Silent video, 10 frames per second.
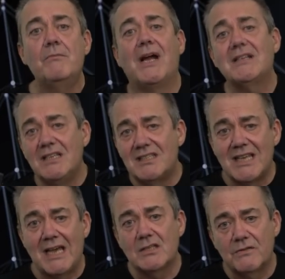Practice
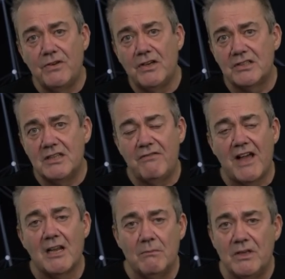test first
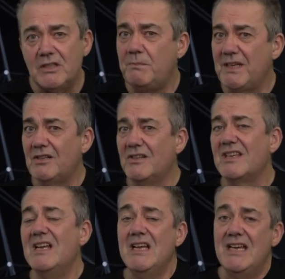development
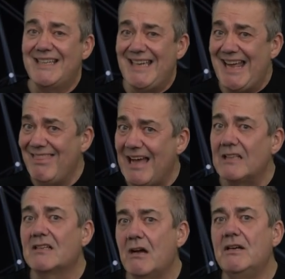because, again,
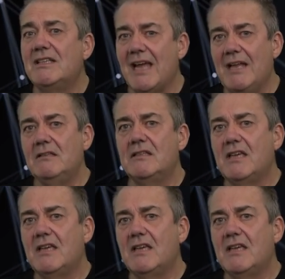that's going to tend to